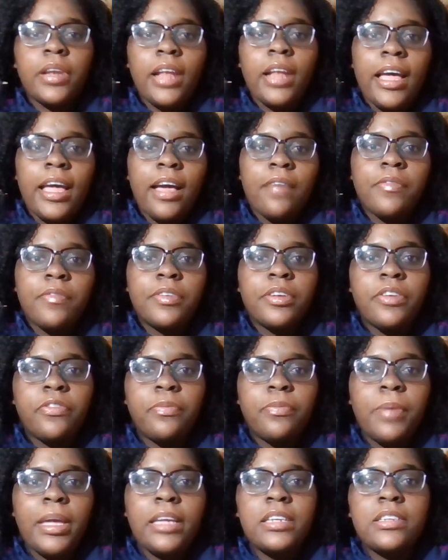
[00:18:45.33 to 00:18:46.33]
that I have
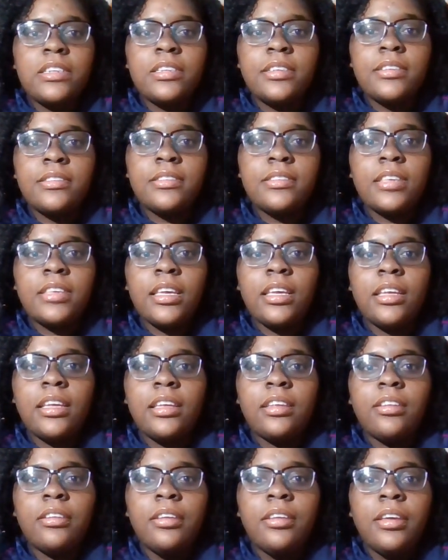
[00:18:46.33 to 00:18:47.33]
enough patience
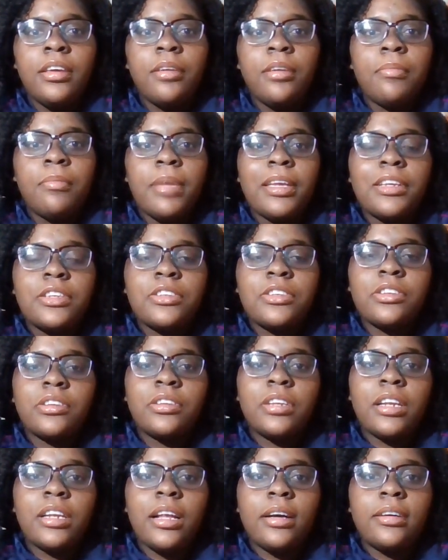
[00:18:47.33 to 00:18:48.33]
and making
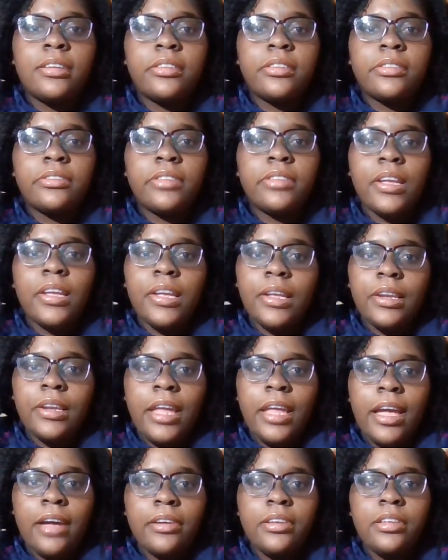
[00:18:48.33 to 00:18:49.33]
sure that I
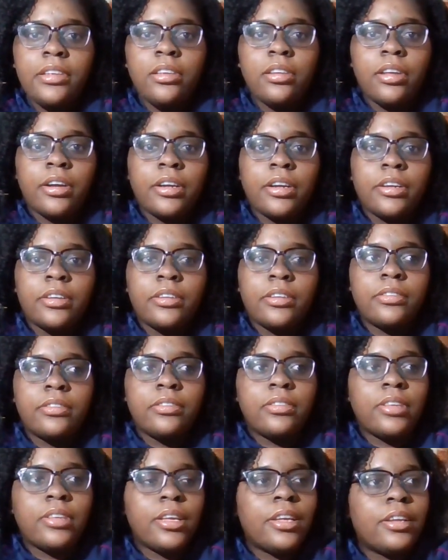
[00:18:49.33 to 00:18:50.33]
understand how he
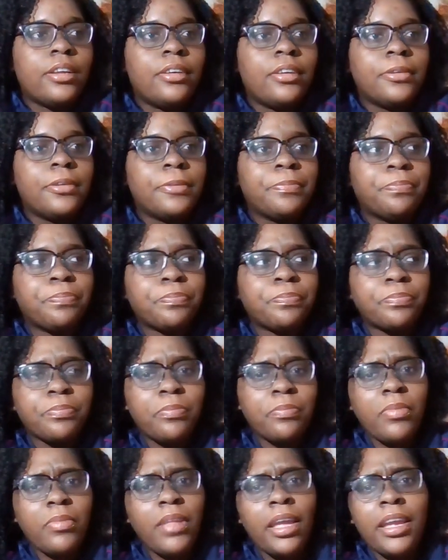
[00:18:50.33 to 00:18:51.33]
learns, and
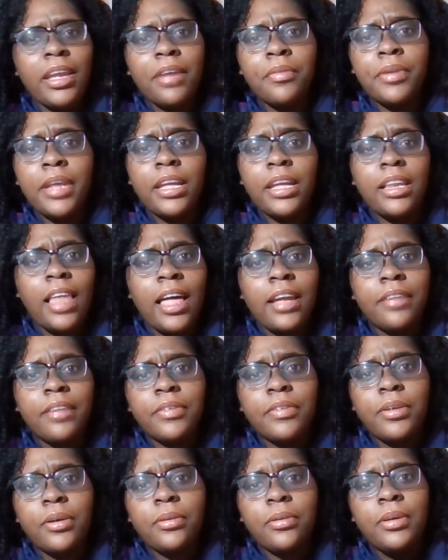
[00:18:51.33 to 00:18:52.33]
everyday life,
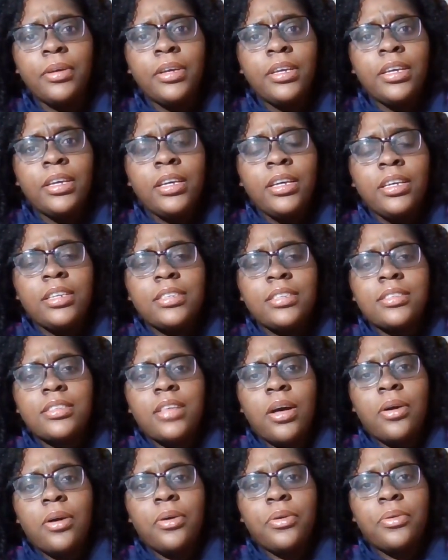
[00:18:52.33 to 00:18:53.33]
you know.
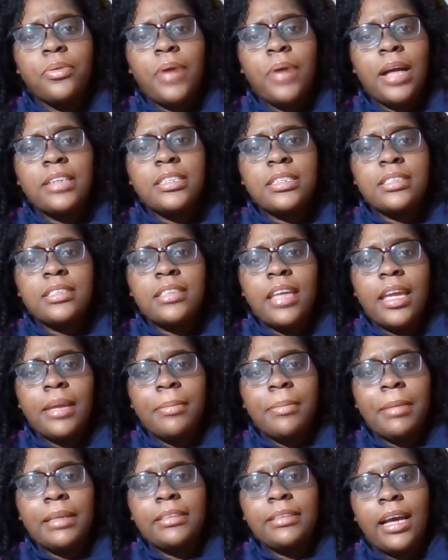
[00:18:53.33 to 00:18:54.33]
So I just
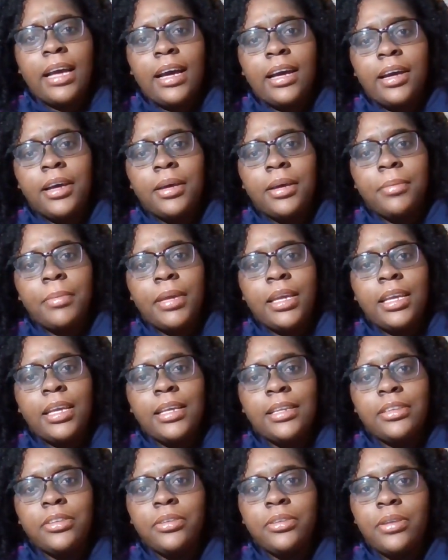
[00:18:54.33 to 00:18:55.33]
take my time
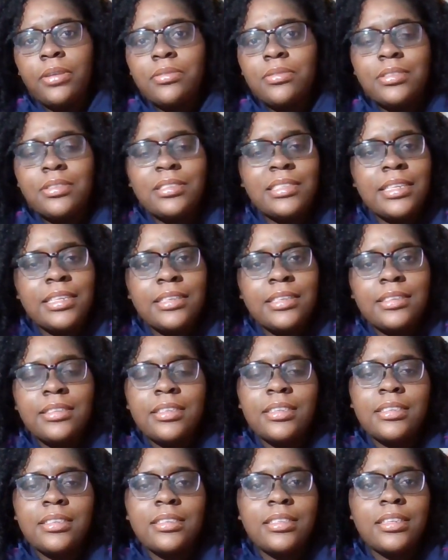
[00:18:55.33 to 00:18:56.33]
and, you know, just stick.
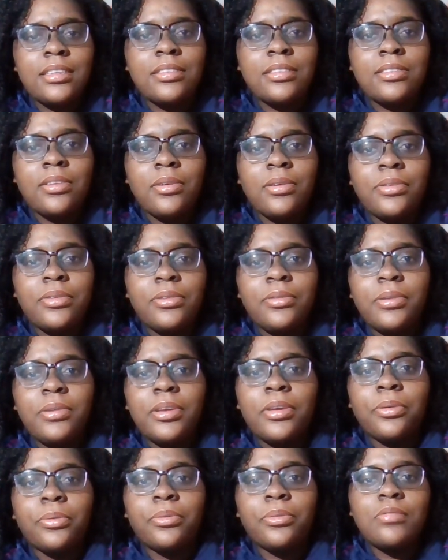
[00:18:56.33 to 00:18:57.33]
So you
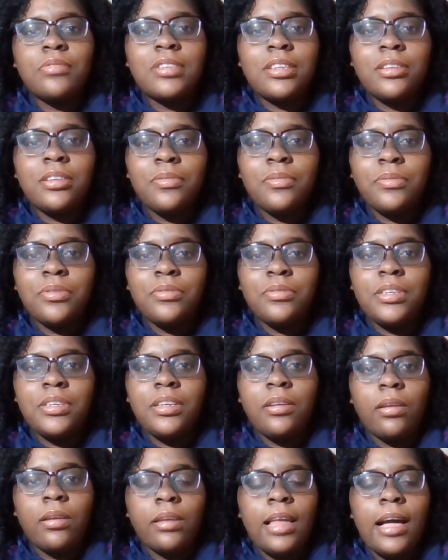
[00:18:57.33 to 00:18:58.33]
hear
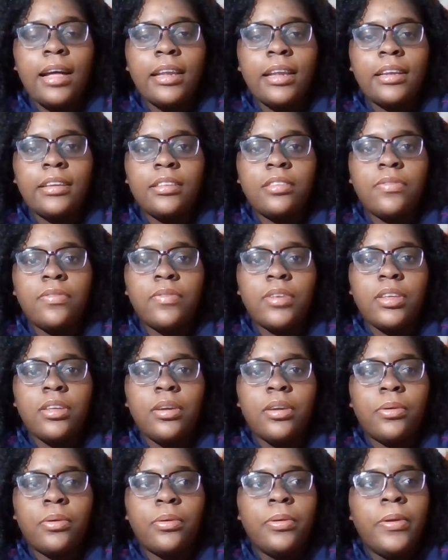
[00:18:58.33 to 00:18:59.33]
routine a lot in this
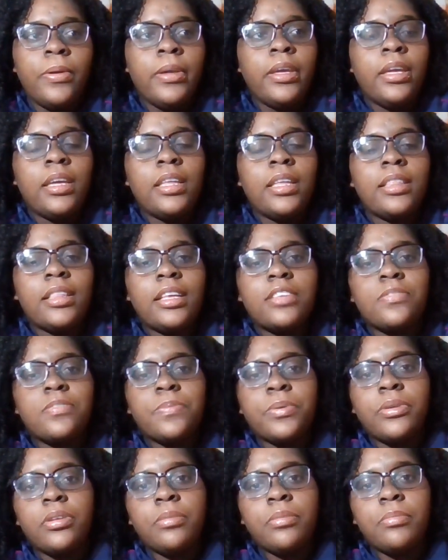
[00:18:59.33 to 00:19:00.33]
video, and that's
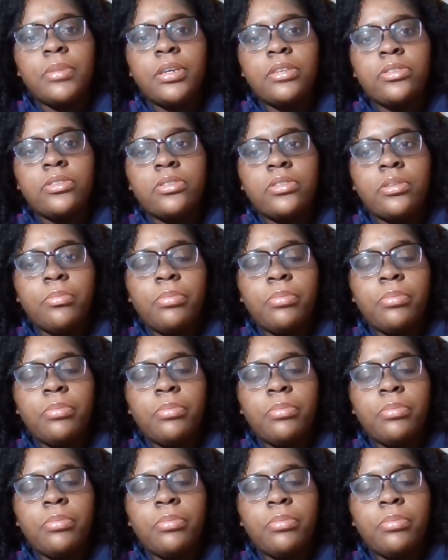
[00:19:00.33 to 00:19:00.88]
pretty much the